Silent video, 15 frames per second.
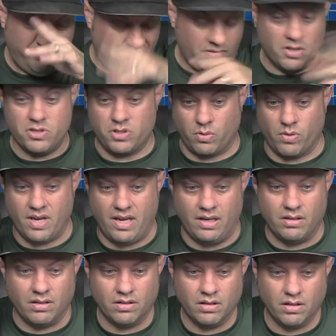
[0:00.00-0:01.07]
the
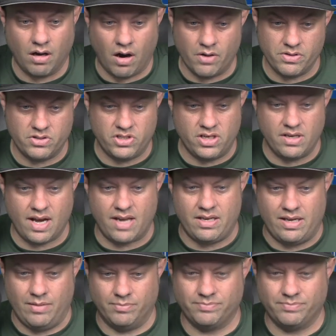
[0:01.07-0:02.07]
screen on the G90.